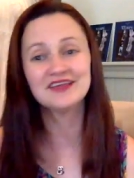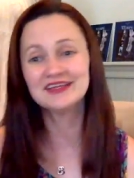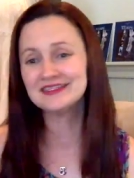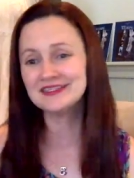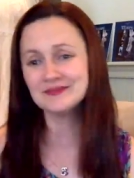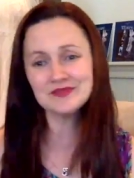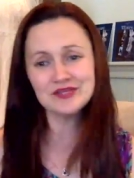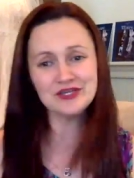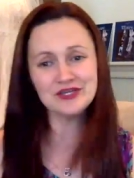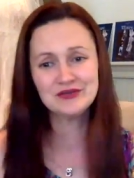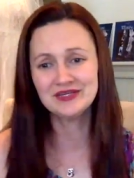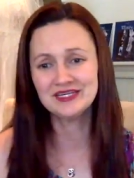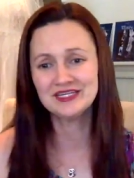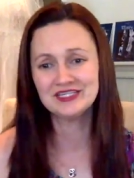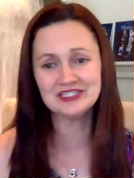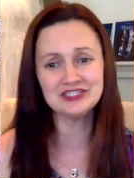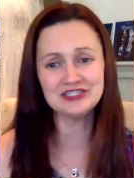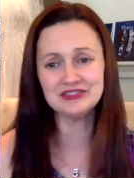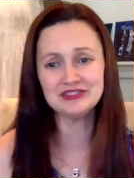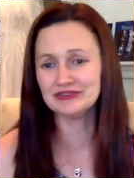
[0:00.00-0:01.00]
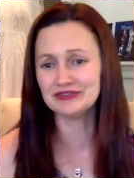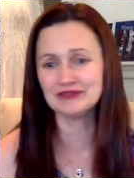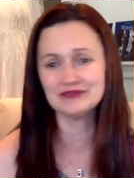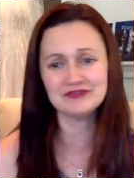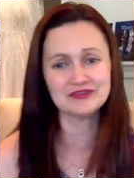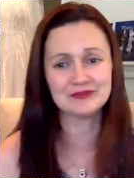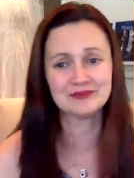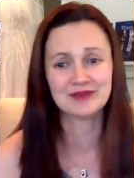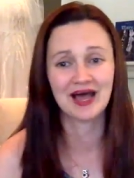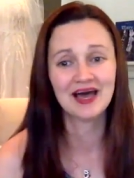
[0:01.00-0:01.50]
something you need to do, don't
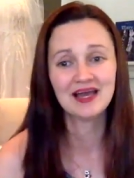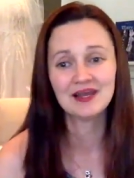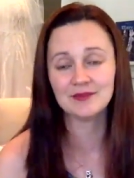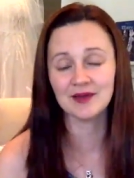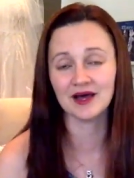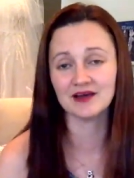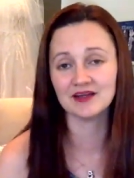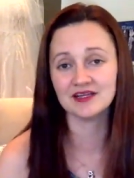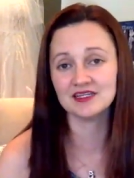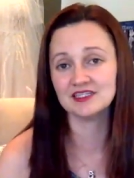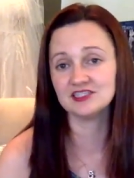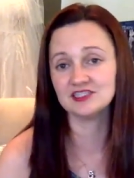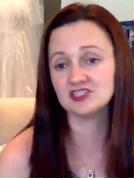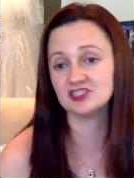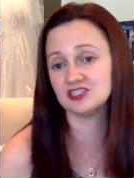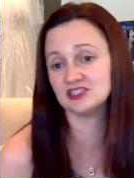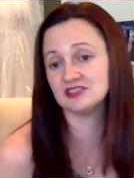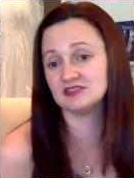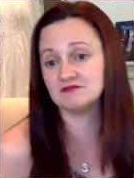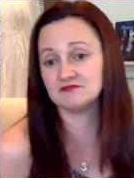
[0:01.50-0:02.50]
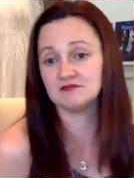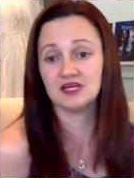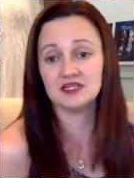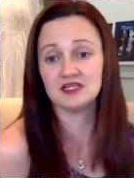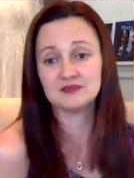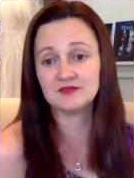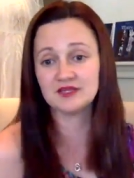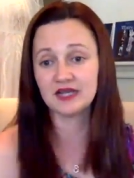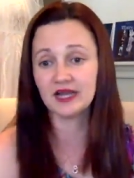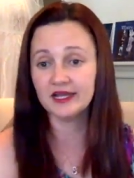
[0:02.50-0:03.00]
feel bad about right. it. It's just right. not
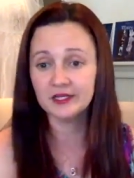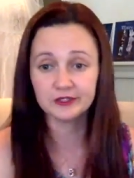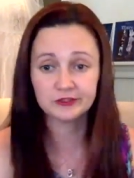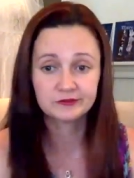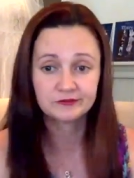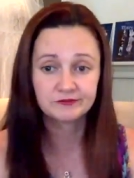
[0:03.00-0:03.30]
something I do.